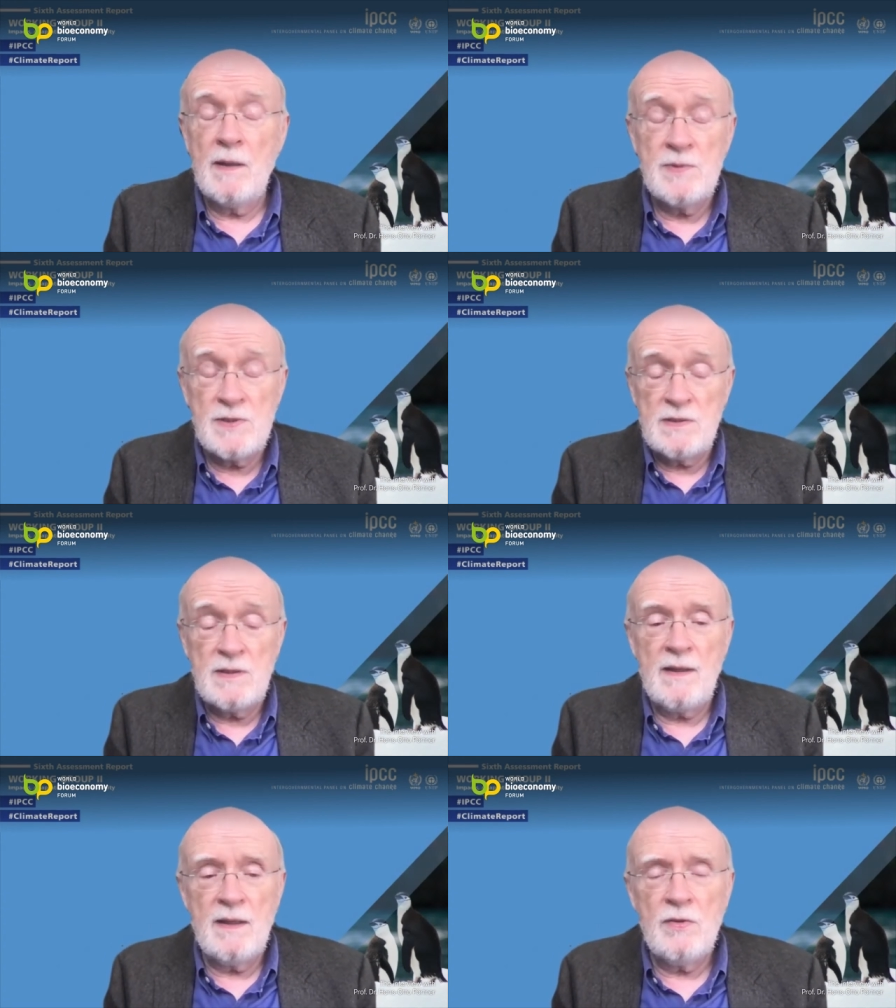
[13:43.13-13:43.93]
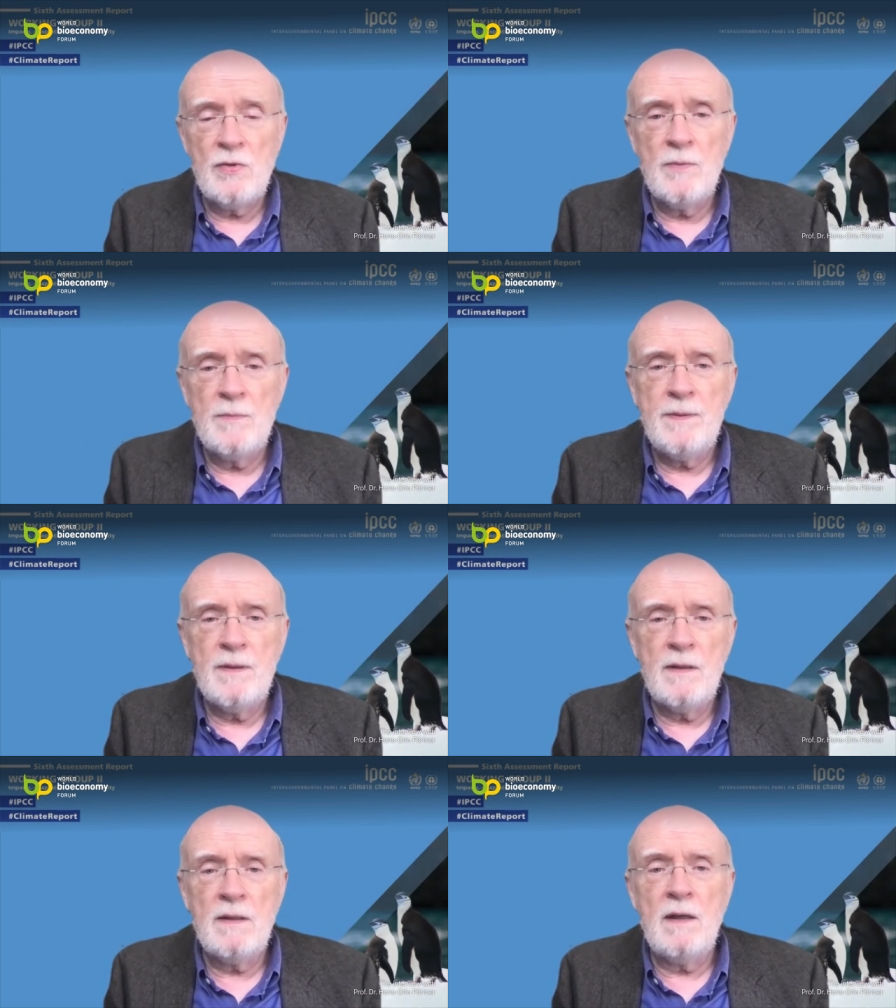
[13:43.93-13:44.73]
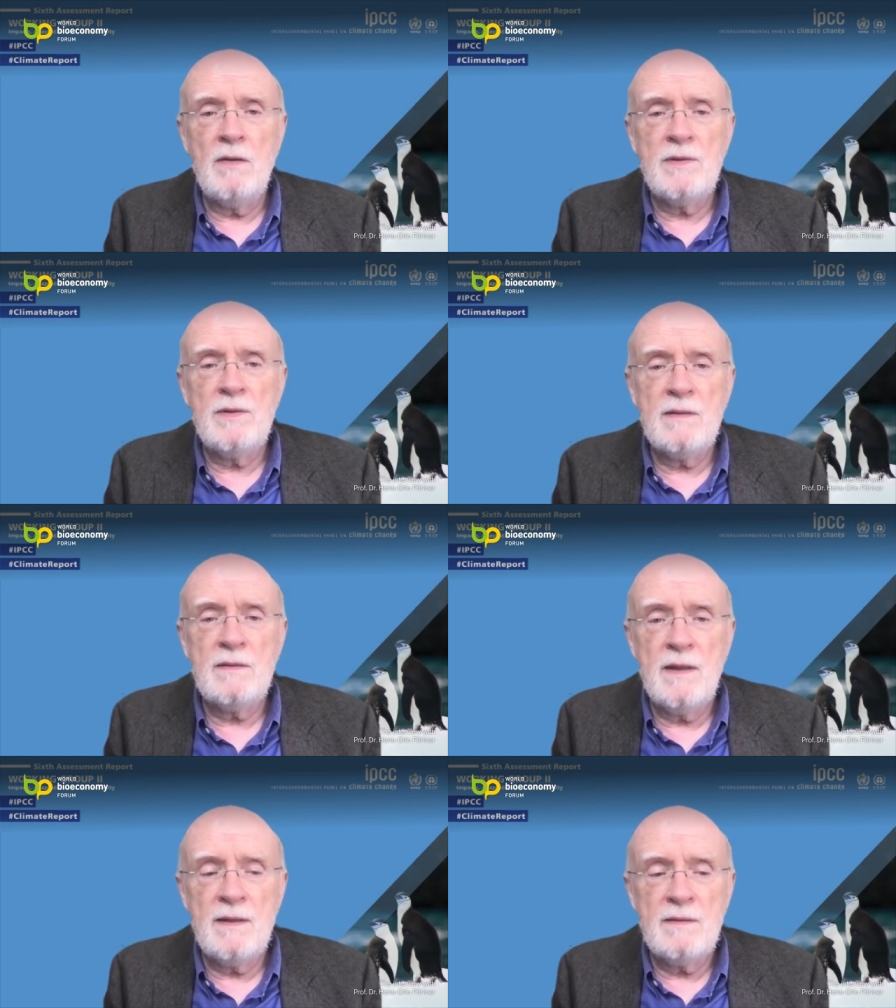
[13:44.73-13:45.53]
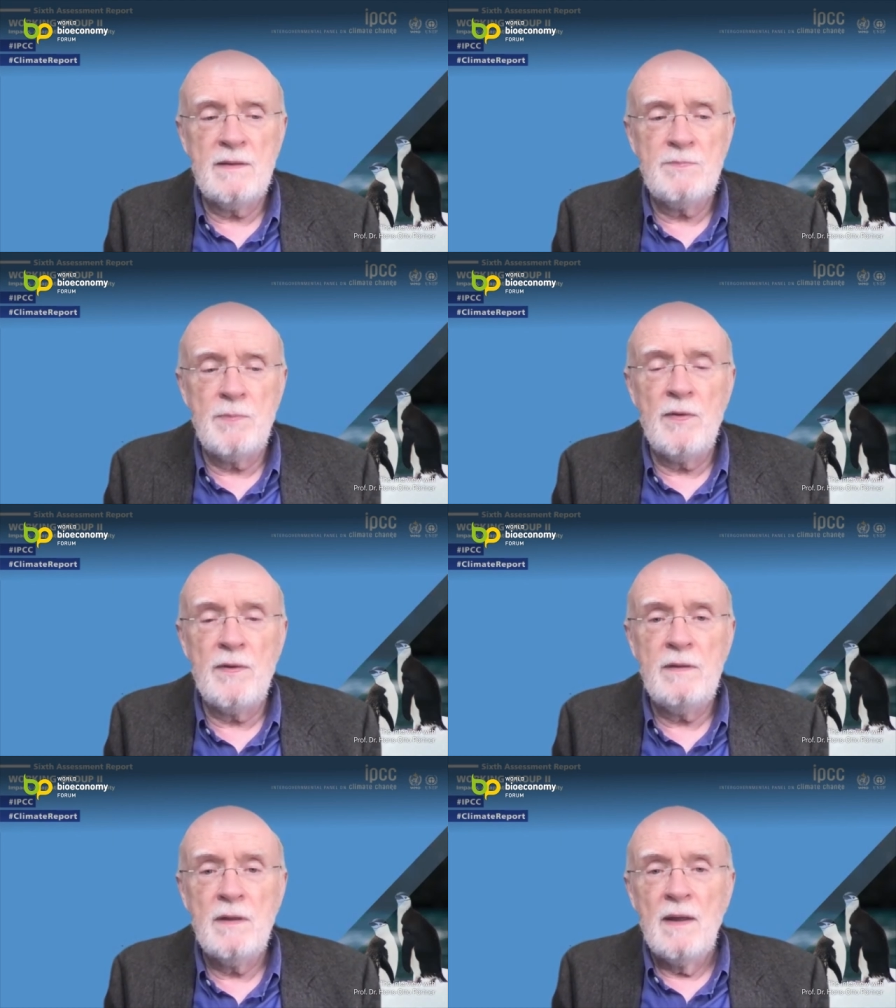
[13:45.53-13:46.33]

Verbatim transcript: I'm just taking Europe uh, out at, at this point.